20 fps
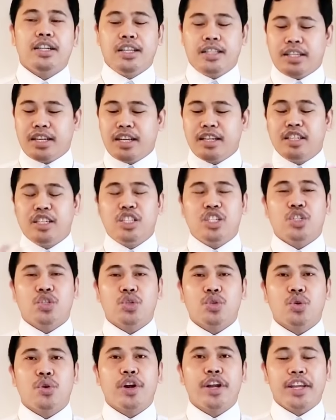It can
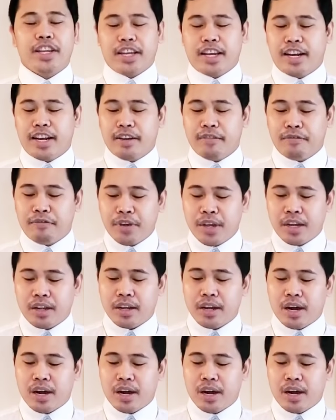destroy, it can affect